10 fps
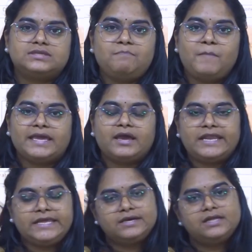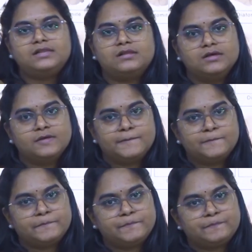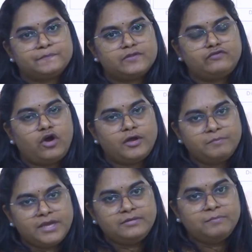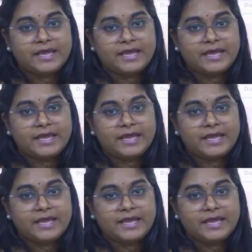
a mechanically forming